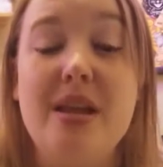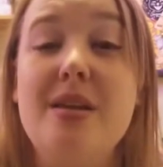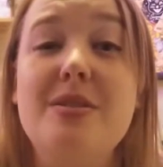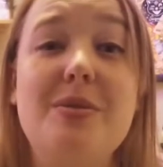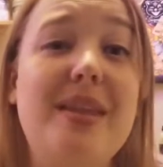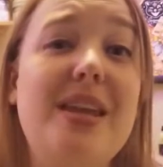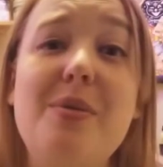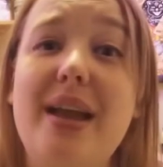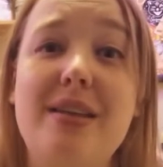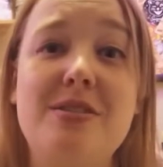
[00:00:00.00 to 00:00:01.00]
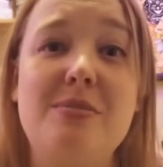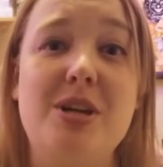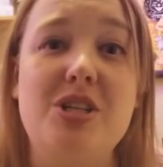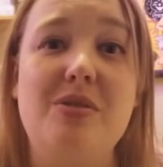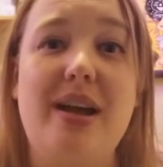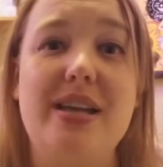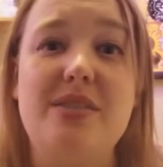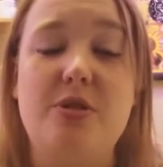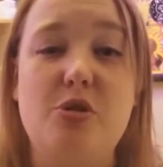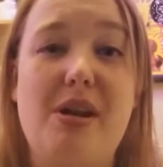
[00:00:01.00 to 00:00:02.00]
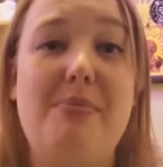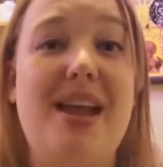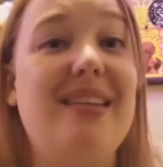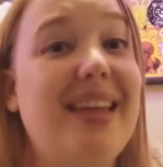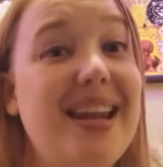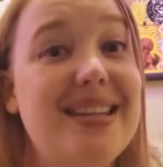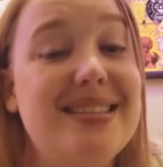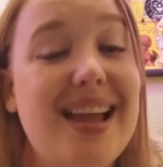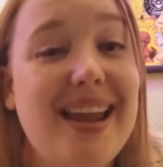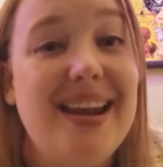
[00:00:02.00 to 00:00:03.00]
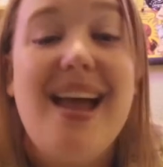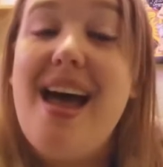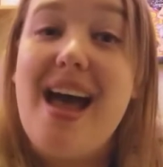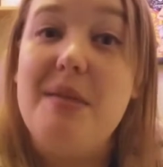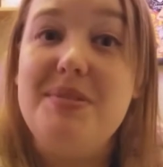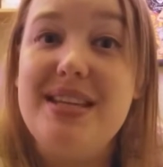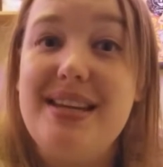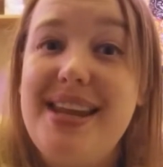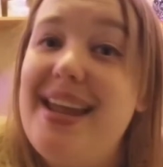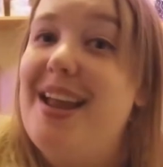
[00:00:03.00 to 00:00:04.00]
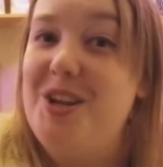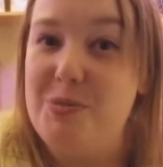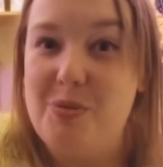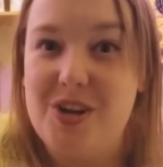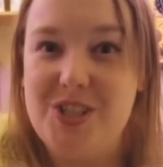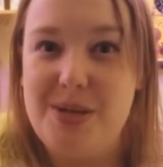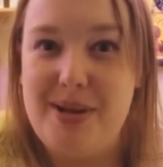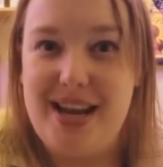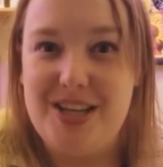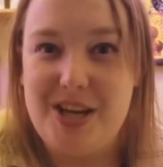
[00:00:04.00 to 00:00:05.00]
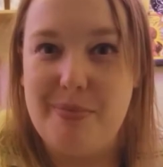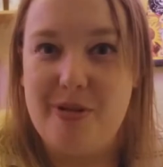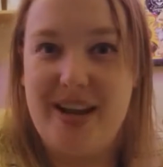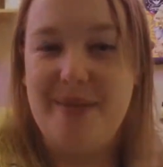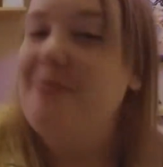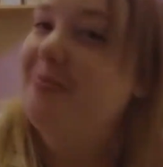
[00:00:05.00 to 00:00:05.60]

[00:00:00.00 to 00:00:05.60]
So thank you again so much, you guys, for joining me on Ladies Night. I'm Sydney, and you've been watching the Midnight Jamboree.